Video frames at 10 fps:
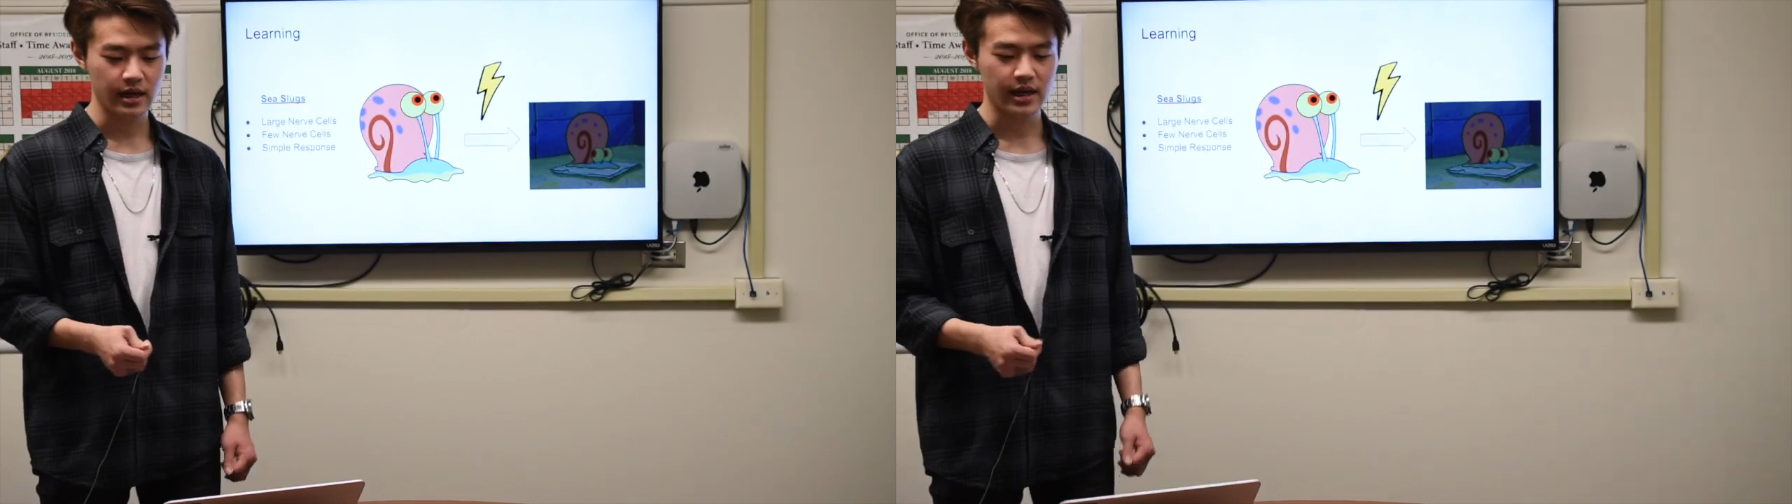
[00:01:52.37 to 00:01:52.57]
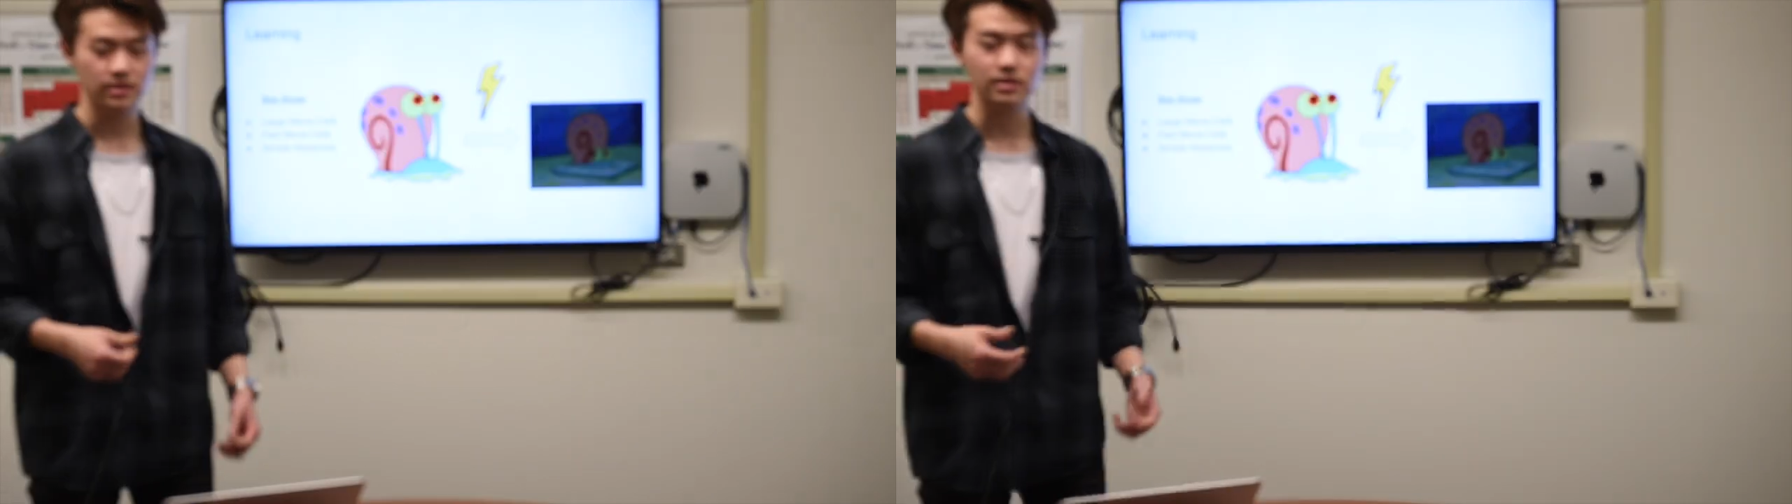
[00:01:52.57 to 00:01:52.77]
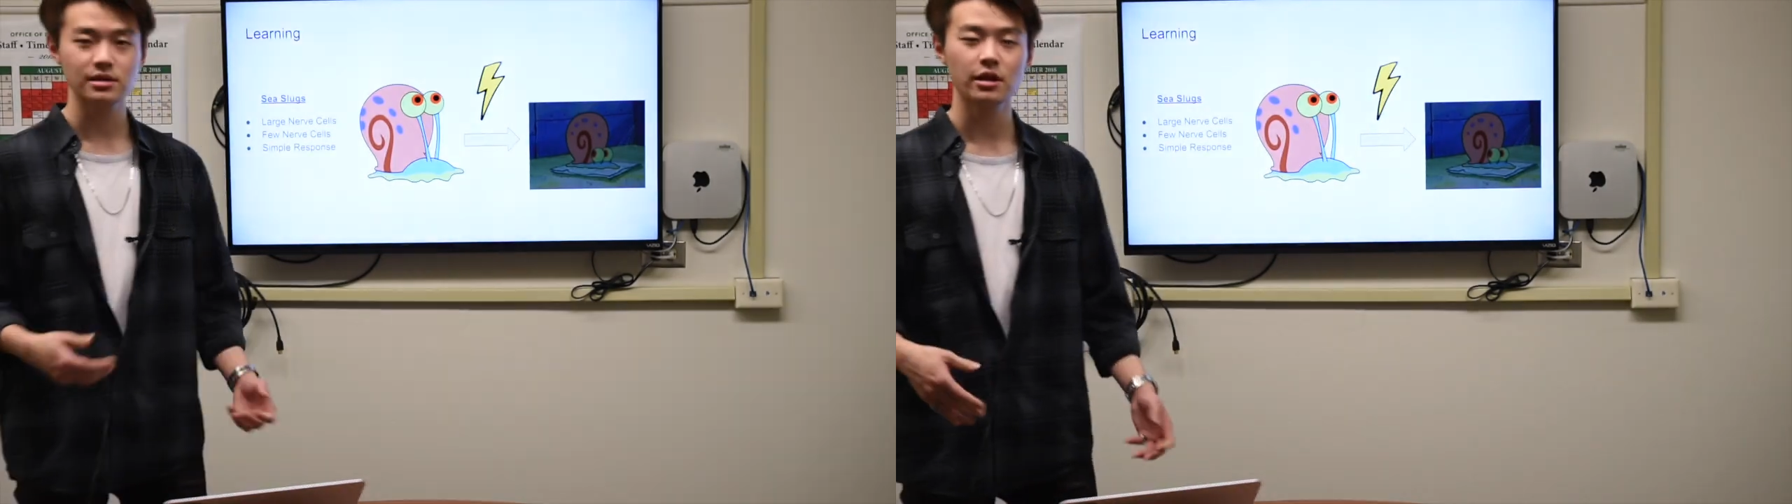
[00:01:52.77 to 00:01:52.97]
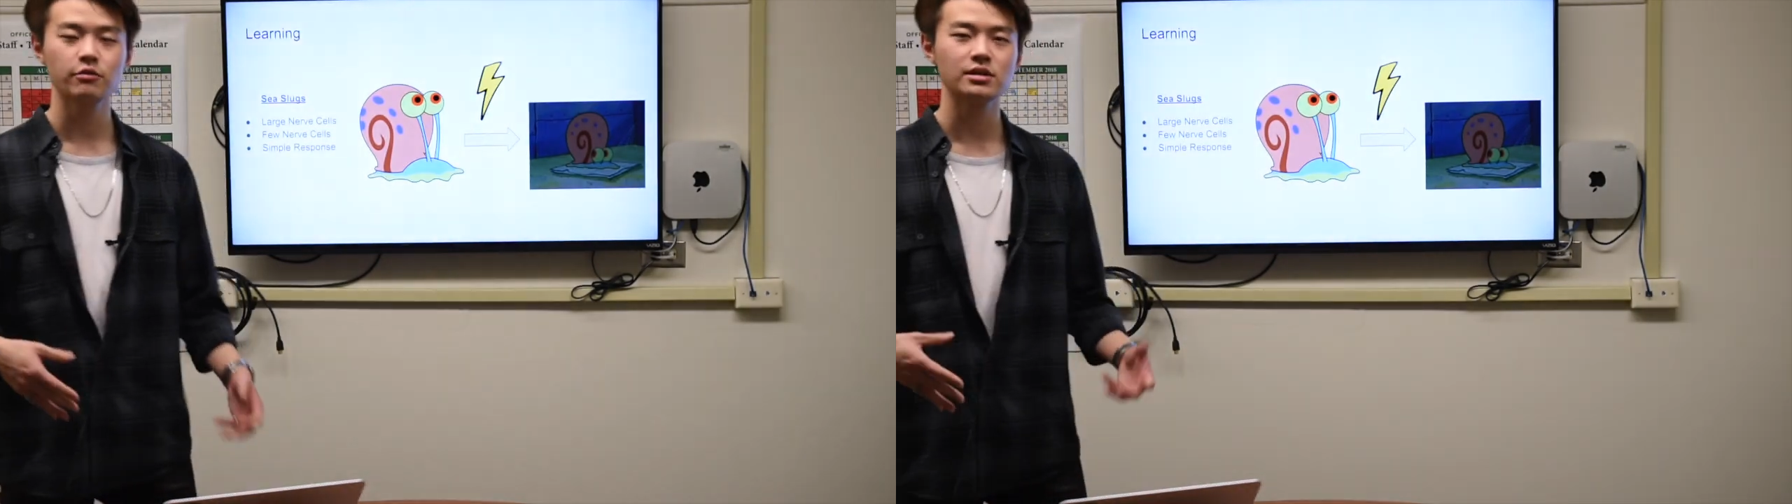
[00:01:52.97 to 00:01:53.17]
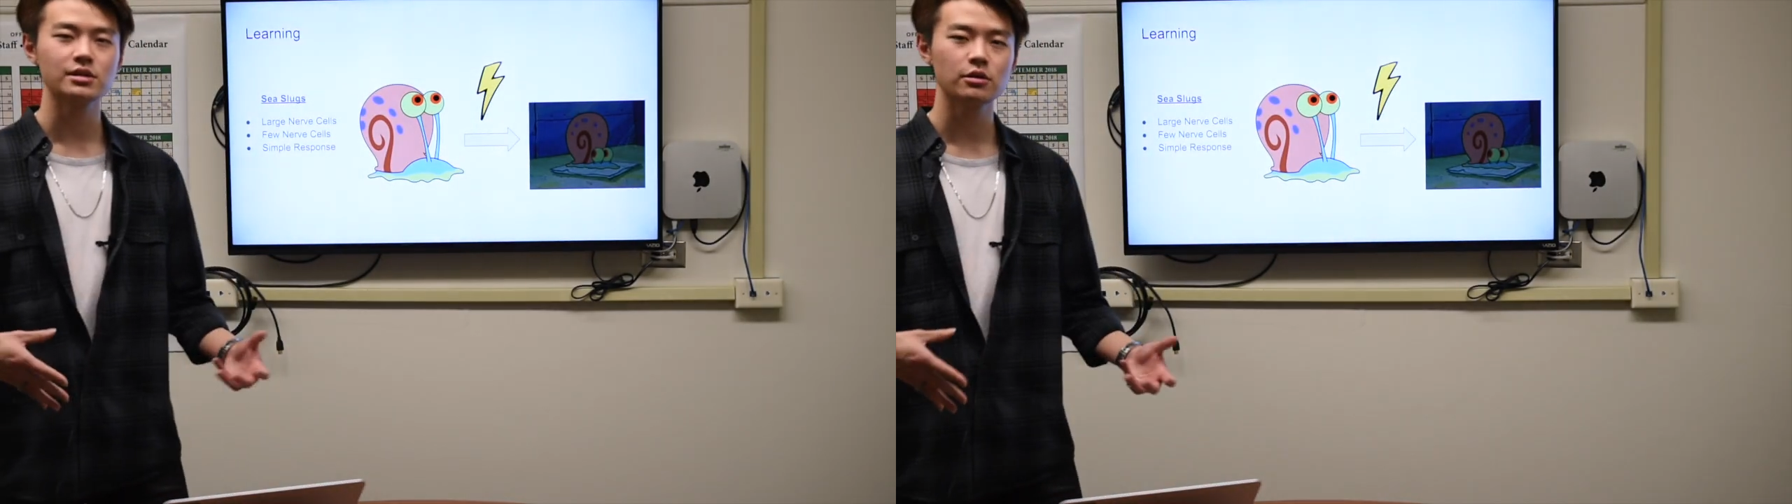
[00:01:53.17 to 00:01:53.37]
as the
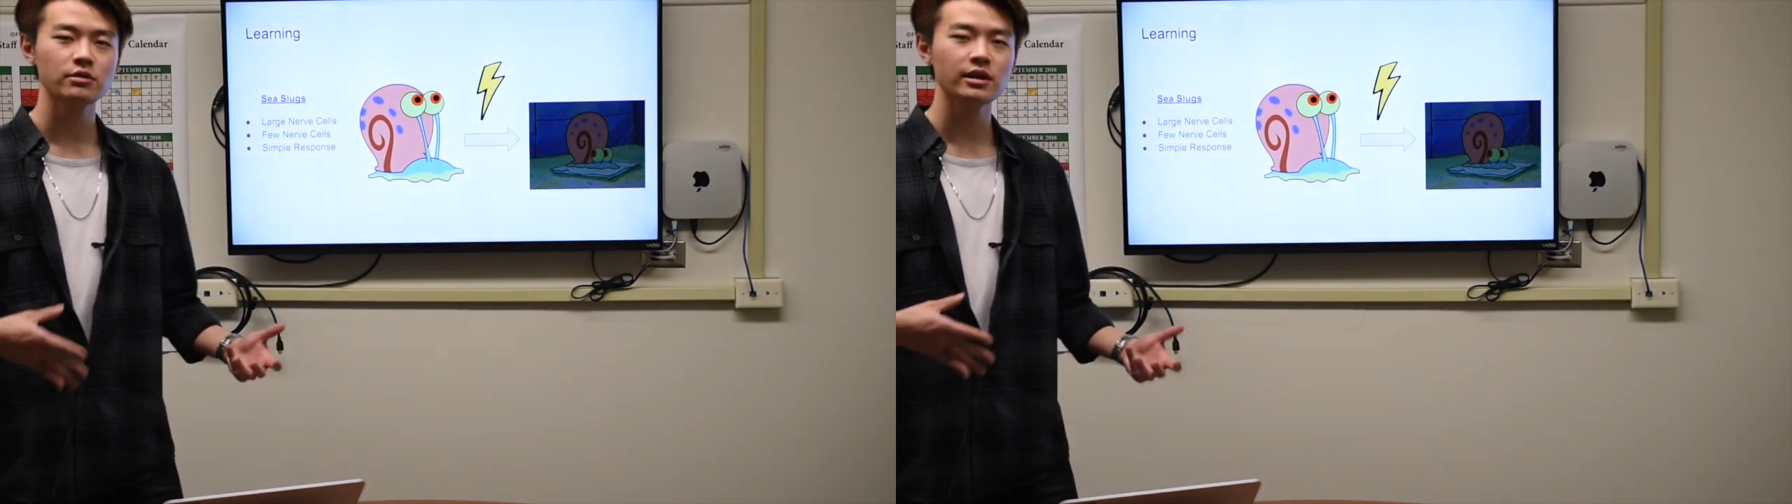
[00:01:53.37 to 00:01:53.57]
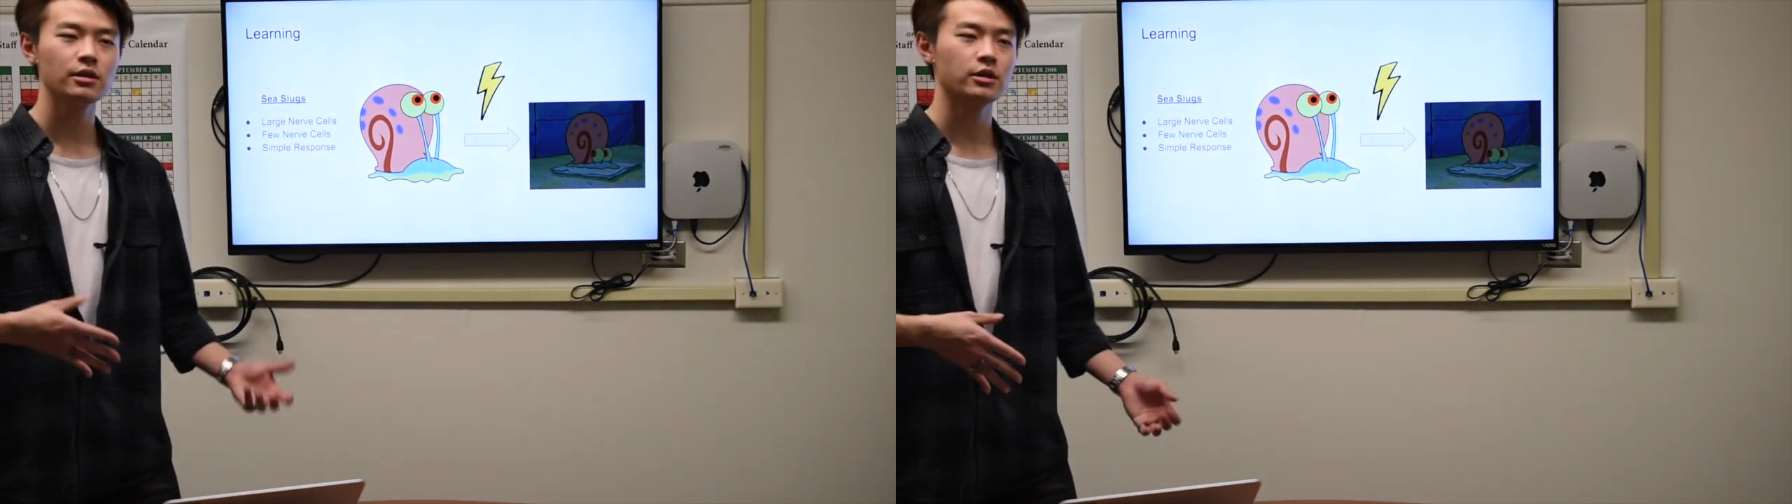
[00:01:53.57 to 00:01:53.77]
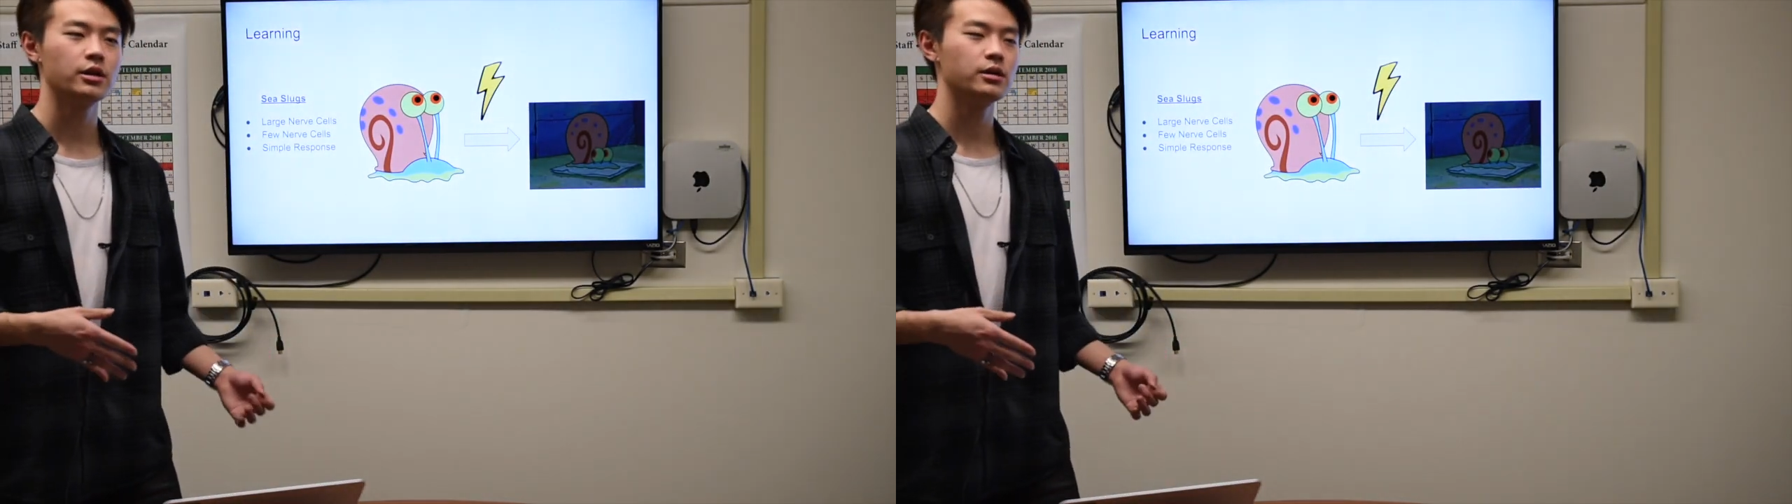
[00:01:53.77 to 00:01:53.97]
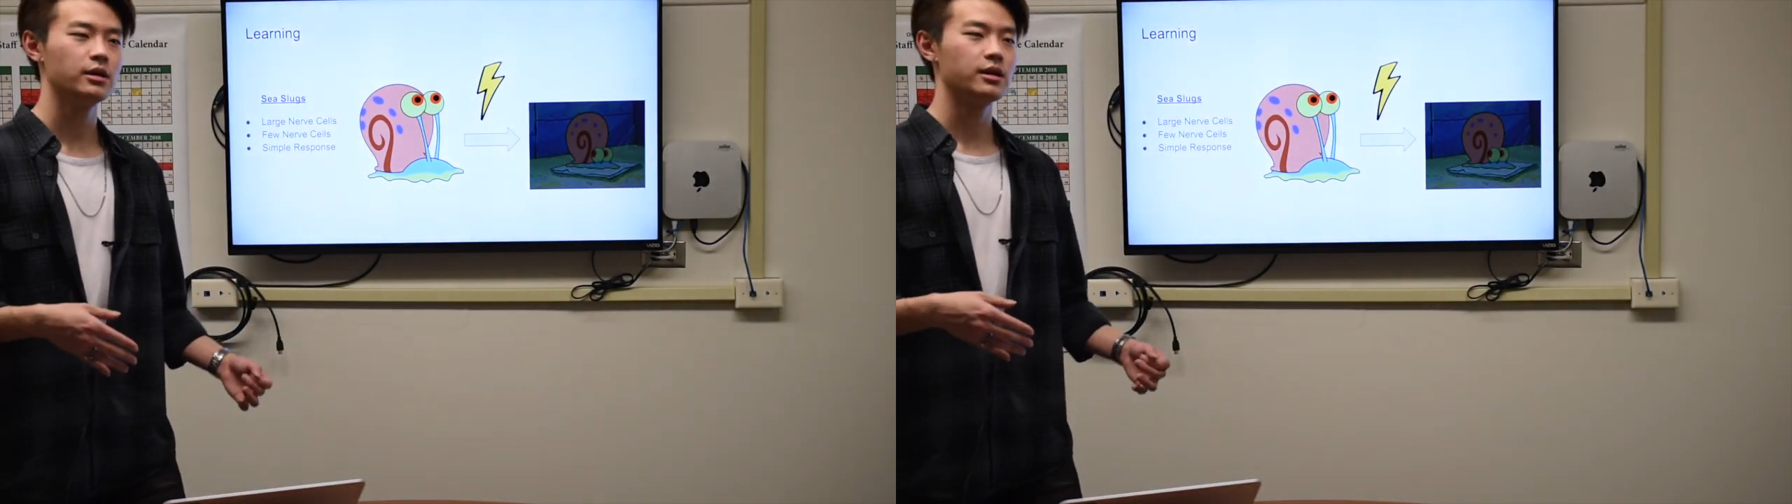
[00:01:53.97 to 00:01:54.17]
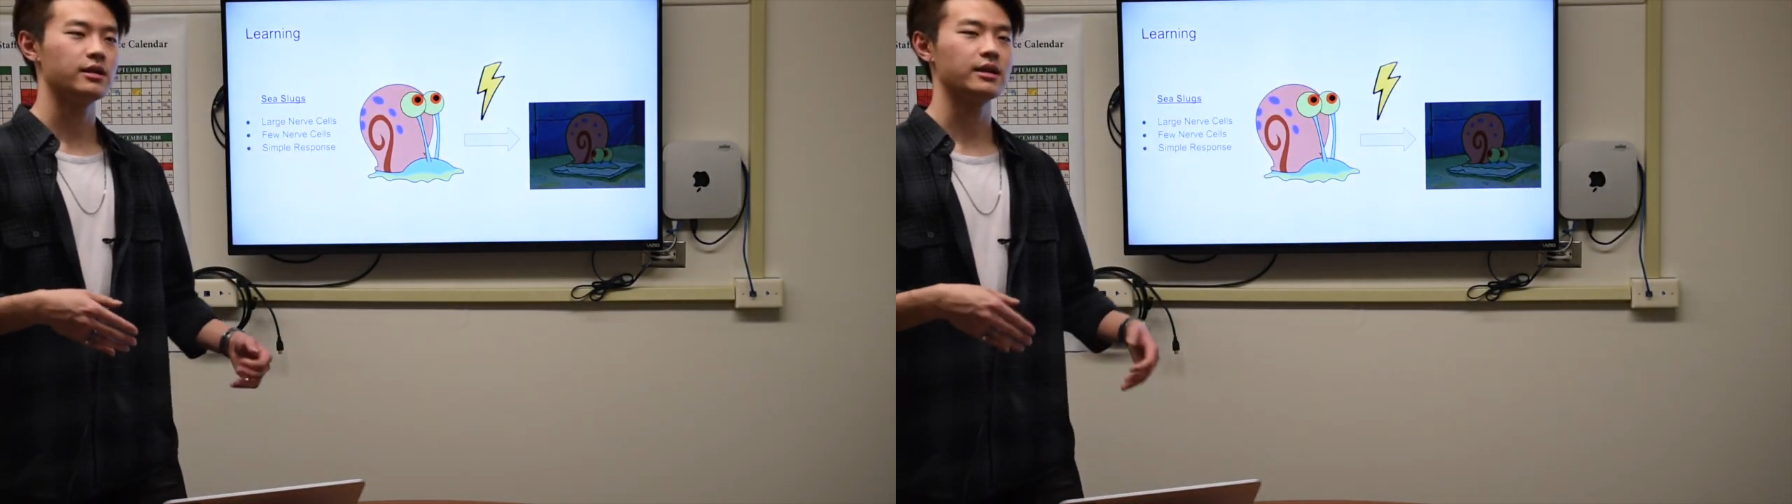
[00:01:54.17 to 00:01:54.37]
slug would slowly learn